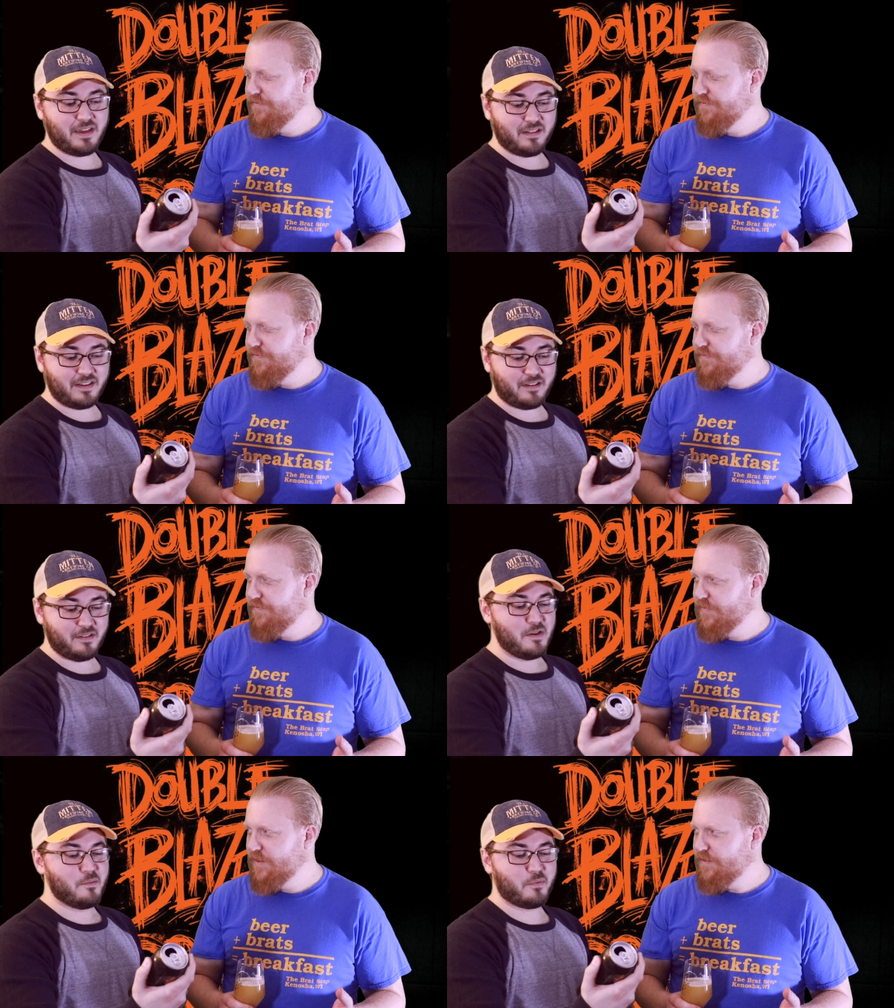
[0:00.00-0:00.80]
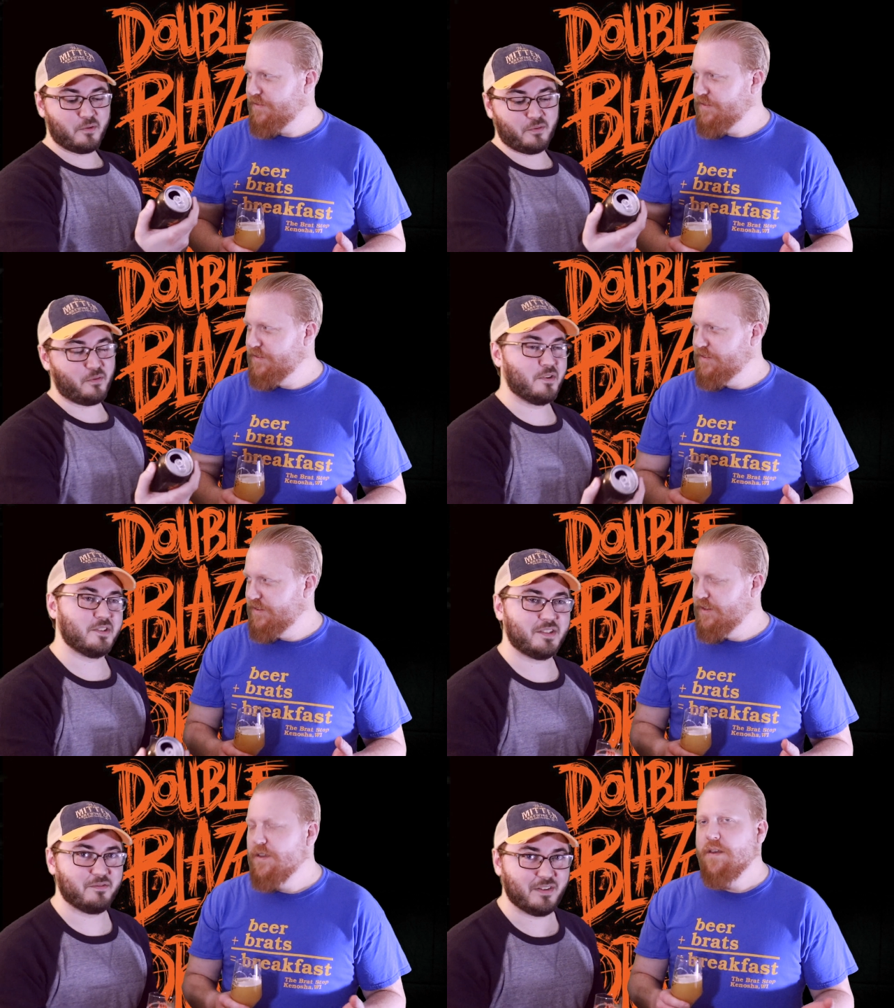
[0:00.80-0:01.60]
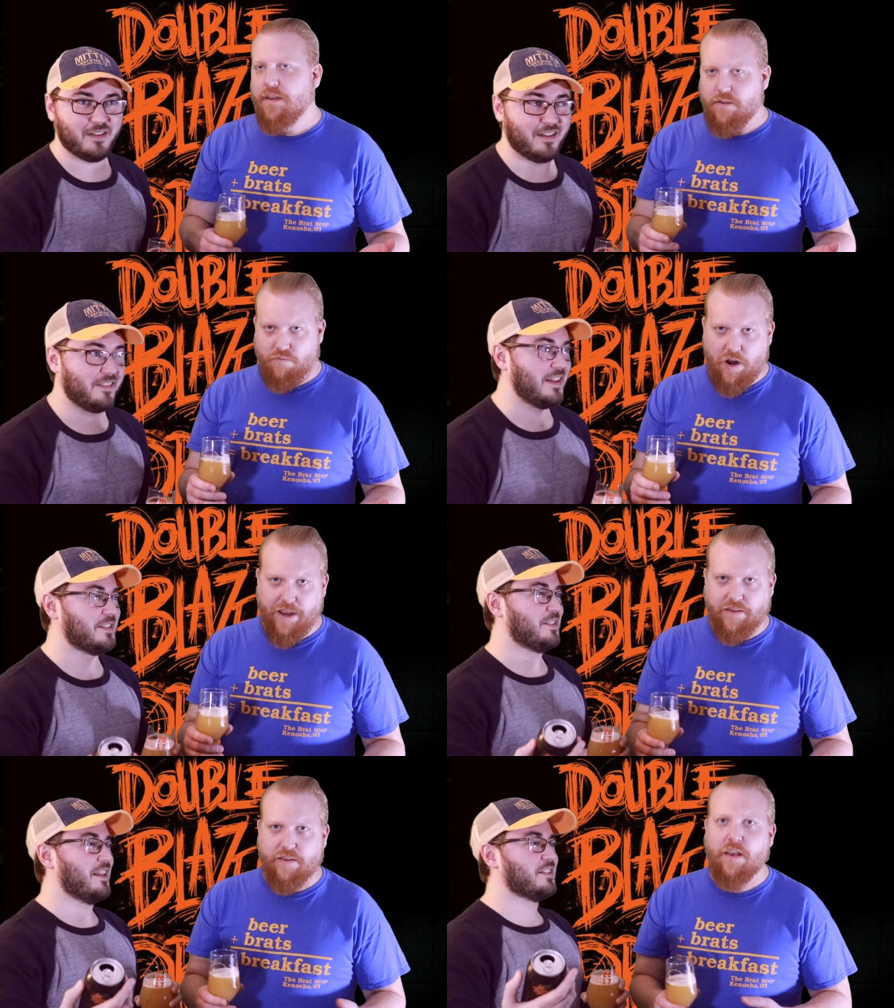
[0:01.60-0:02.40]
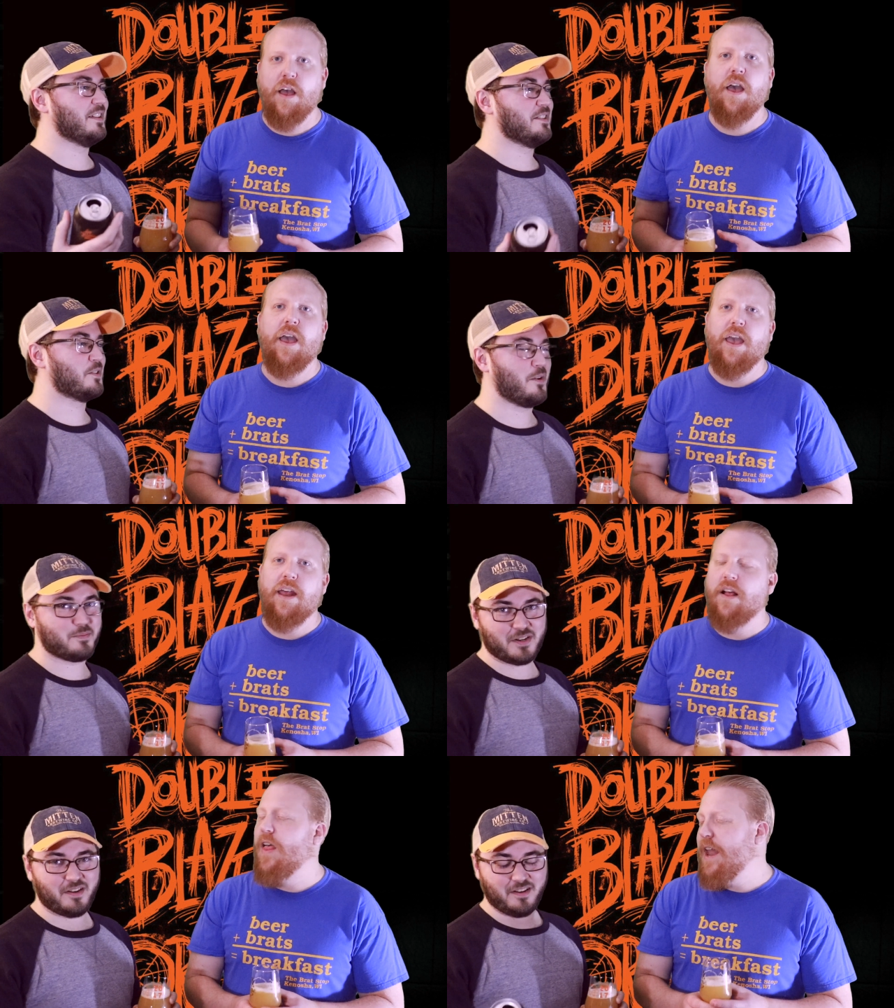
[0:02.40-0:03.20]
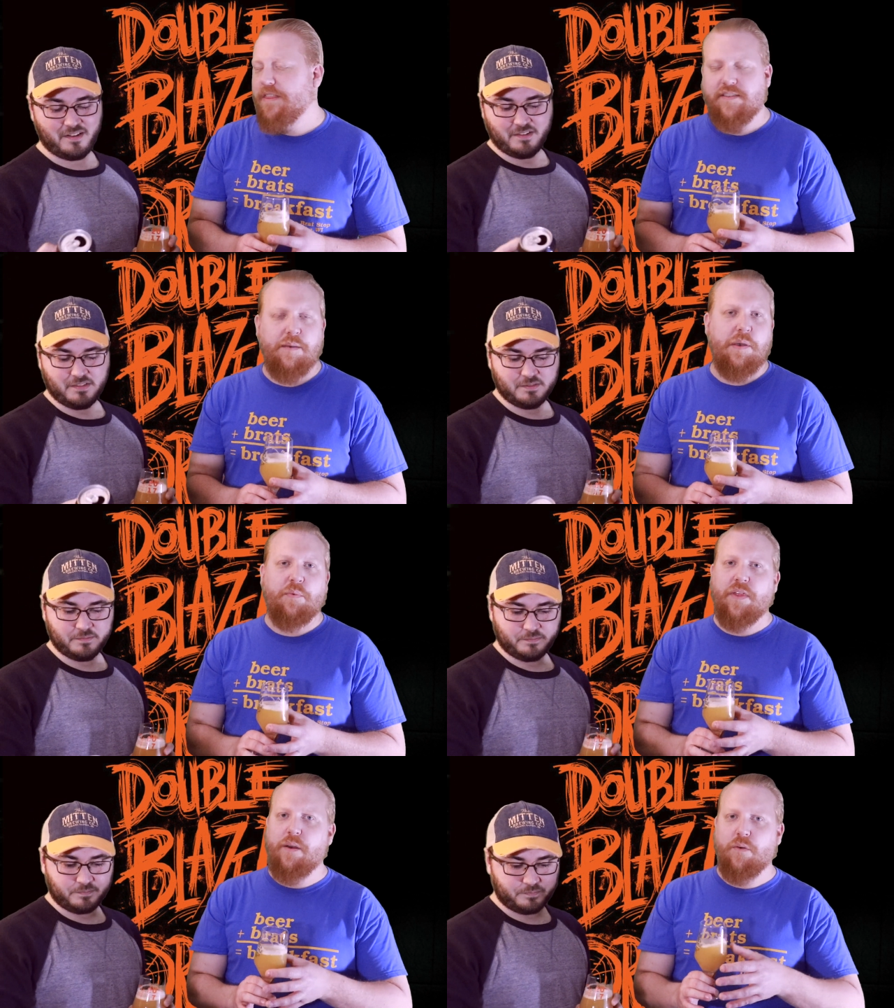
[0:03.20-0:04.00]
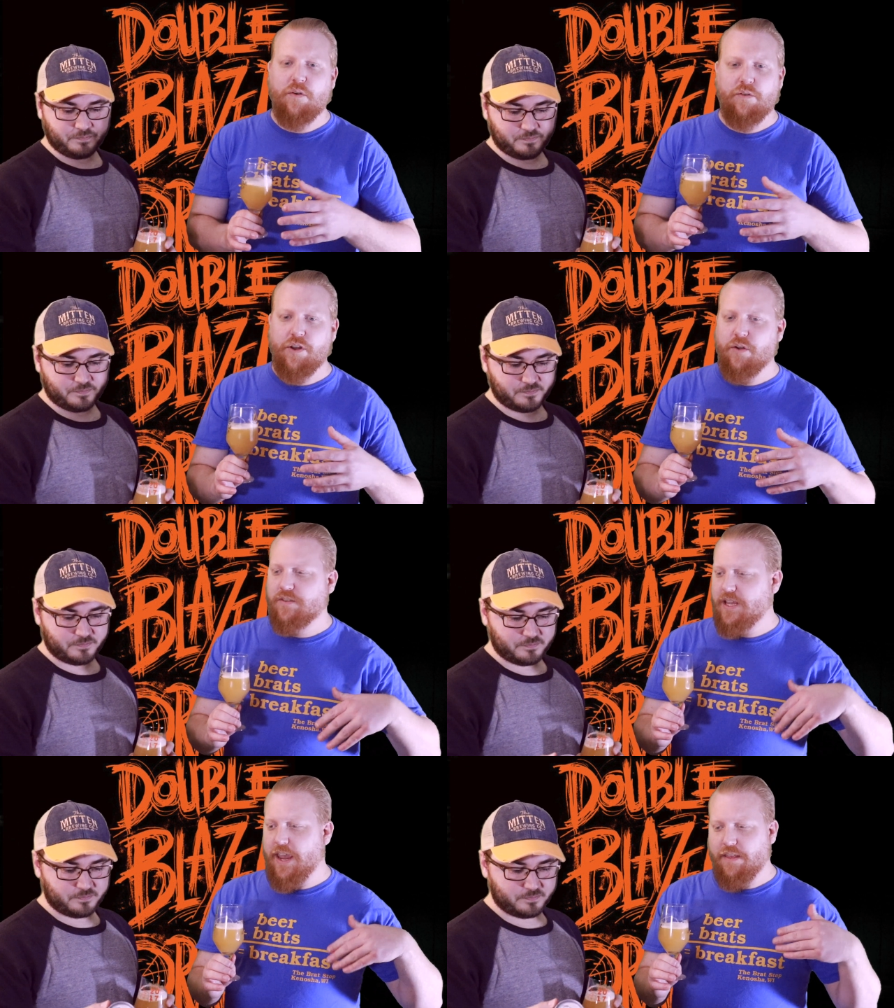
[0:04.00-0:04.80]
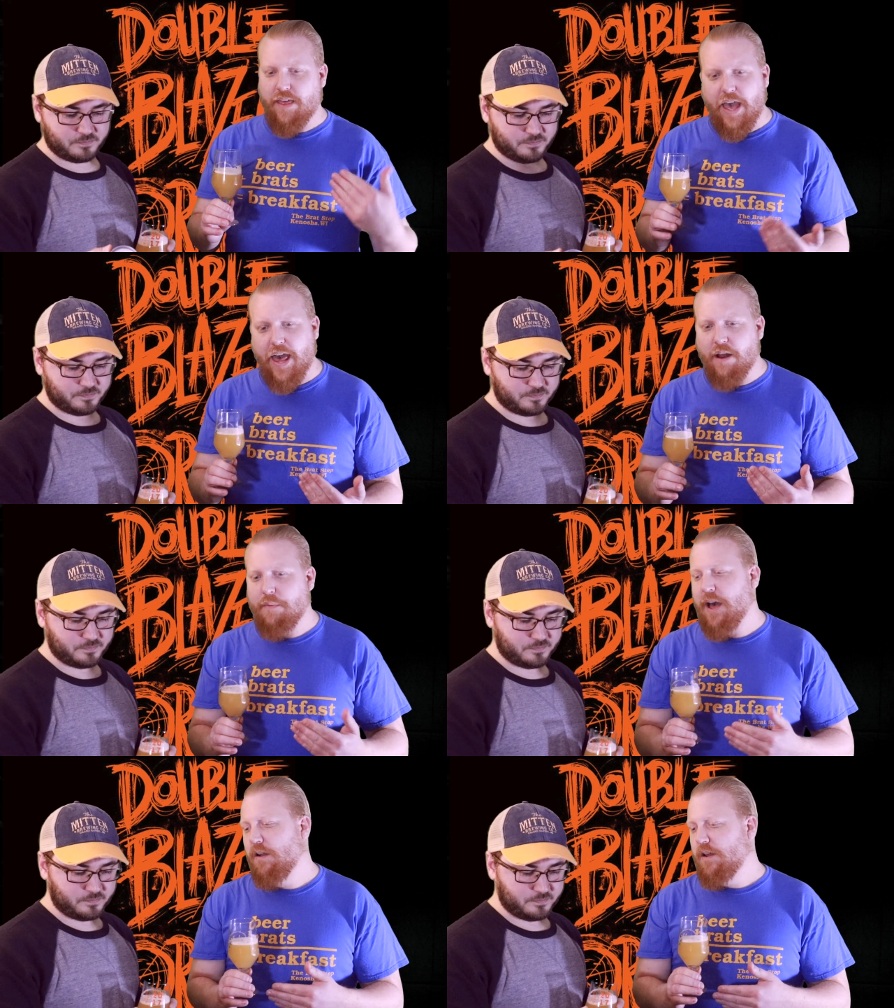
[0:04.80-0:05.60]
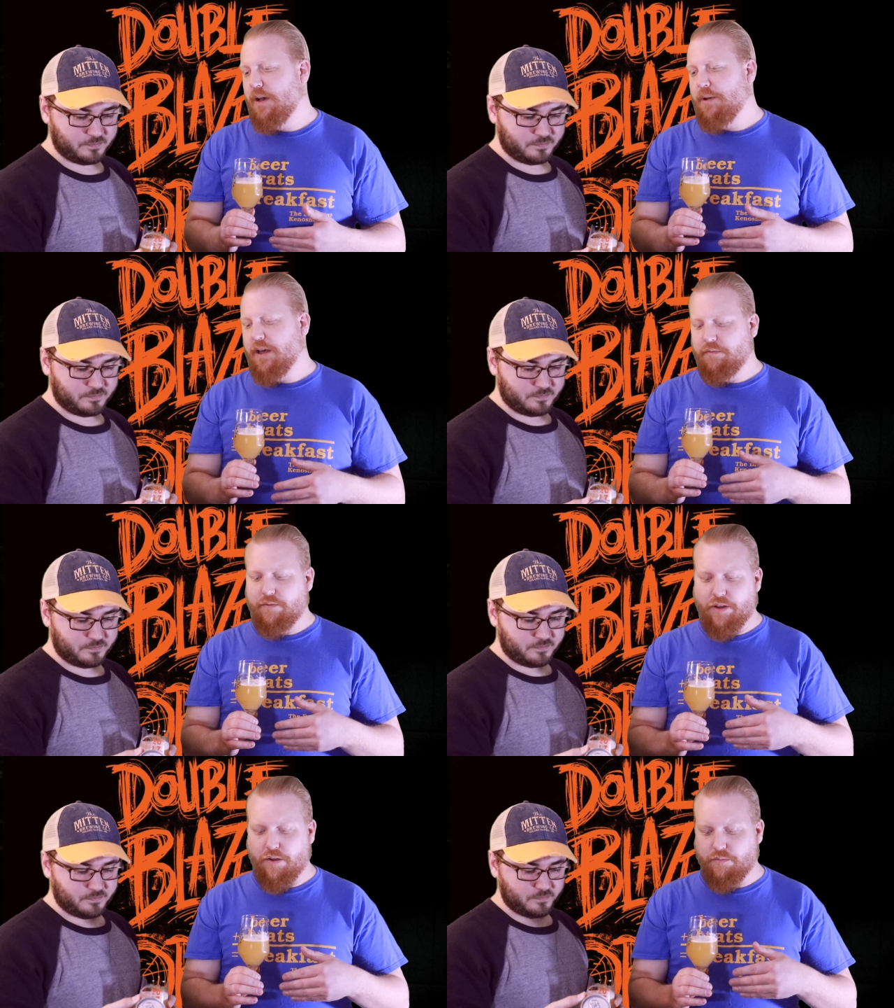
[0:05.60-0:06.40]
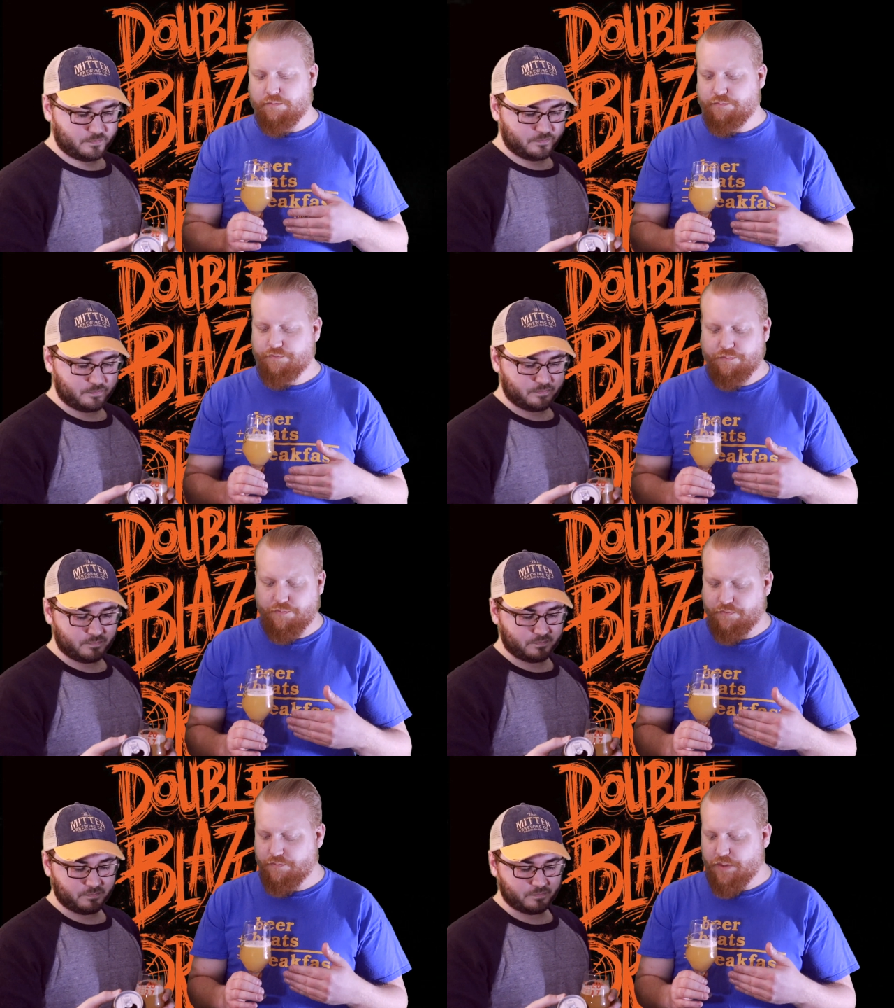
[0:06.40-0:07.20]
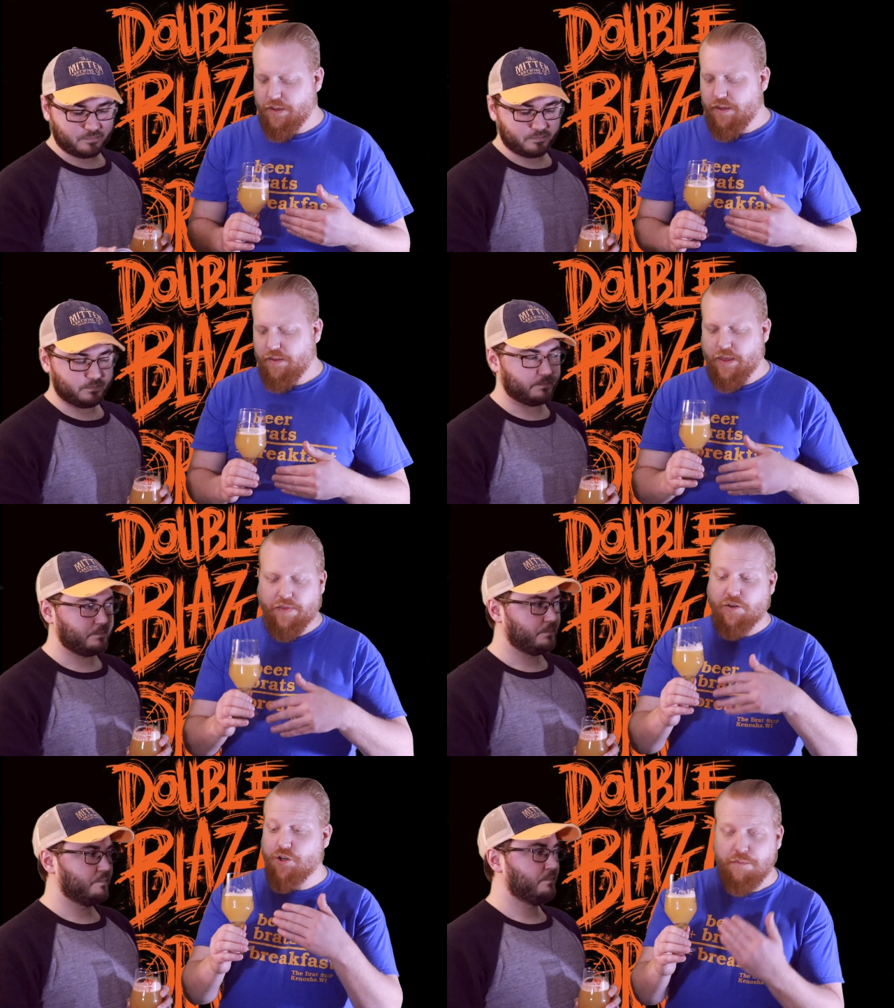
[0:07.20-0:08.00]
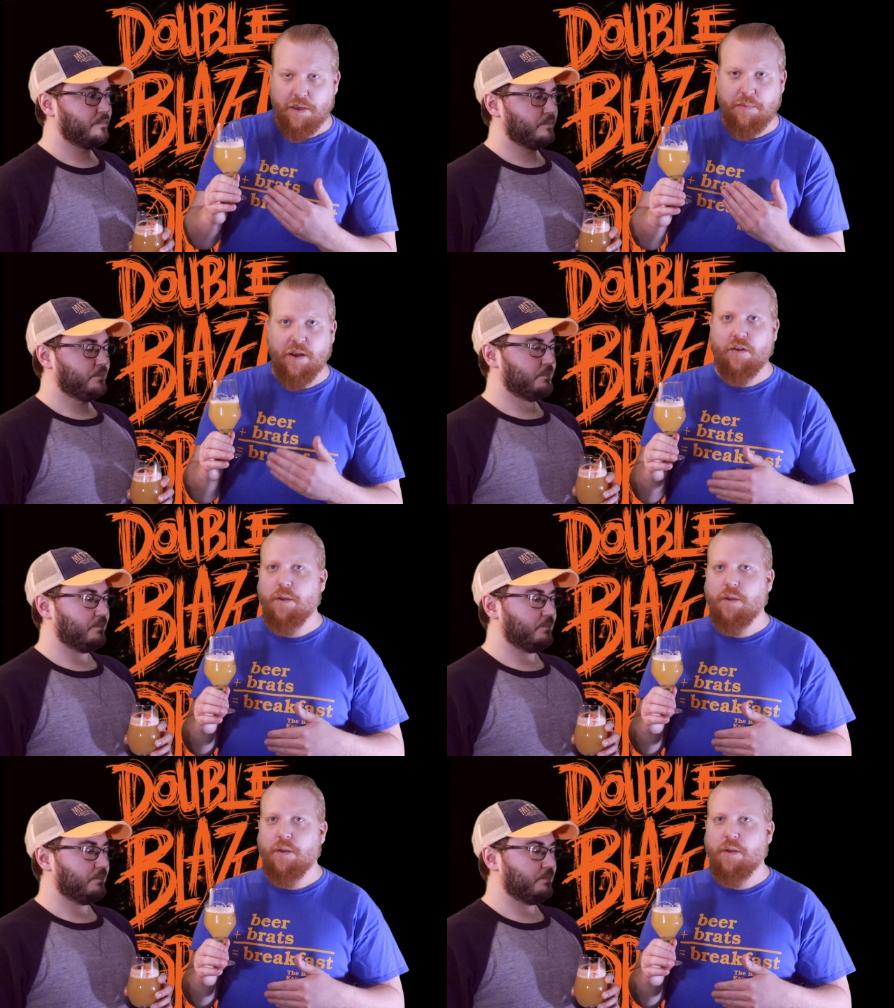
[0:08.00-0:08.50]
Speaker 1: Pale Ale brewed with oranges and vanilla. That's, right. That's the
Speaker 2: description. And, and a lot of the same people that were you know saying that about about you know. that this should be a beer,